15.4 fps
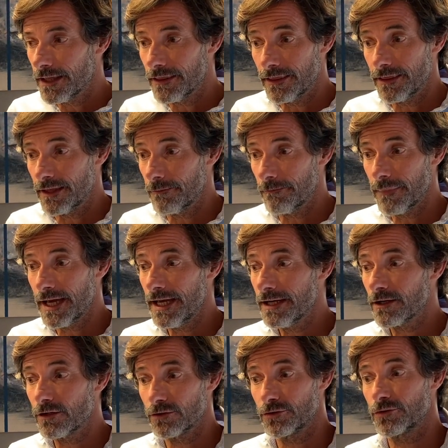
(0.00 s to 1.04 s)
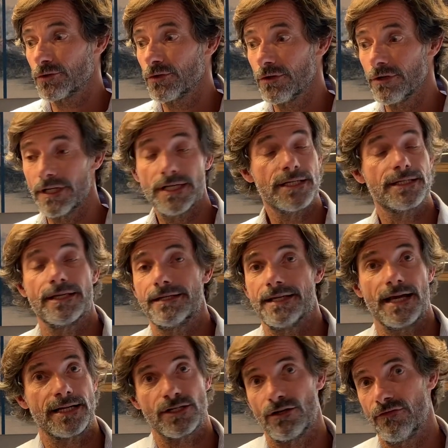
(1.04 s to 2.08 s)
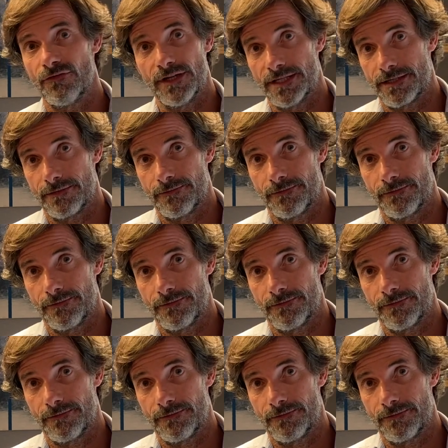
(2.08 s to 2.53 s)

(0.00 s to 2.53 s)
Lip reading: the main control is the tax office,